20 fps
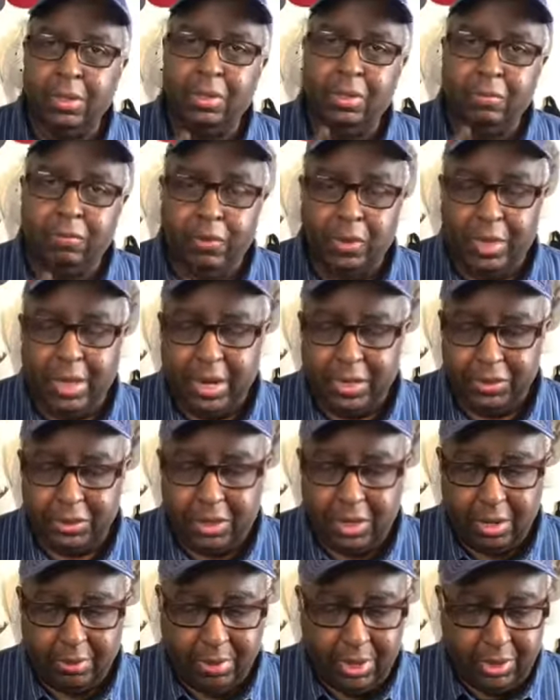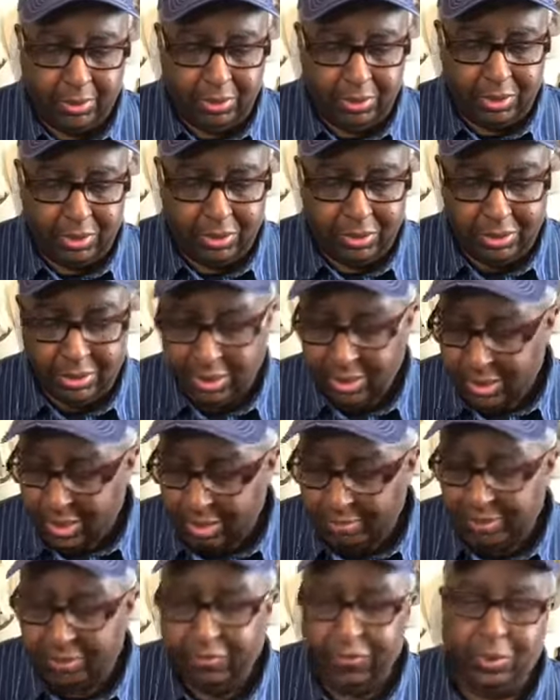for that to come out because I'm
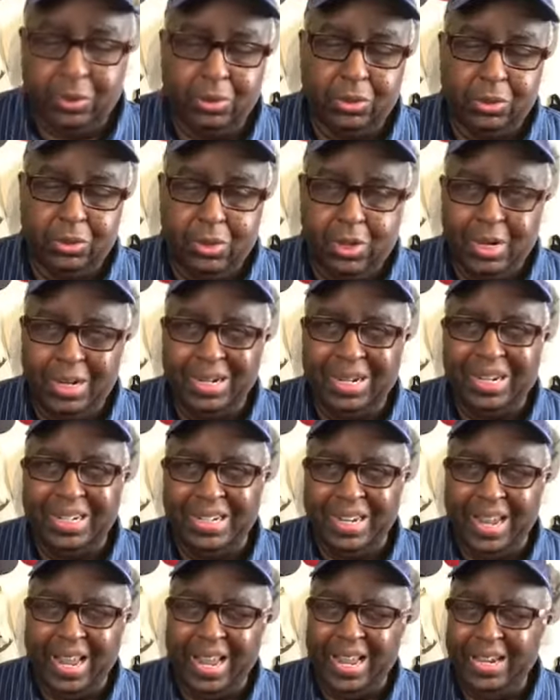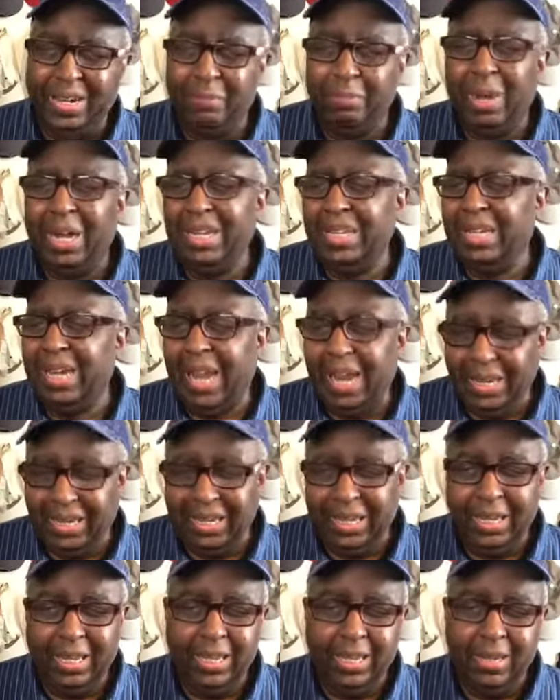definitely going to try a 9x90.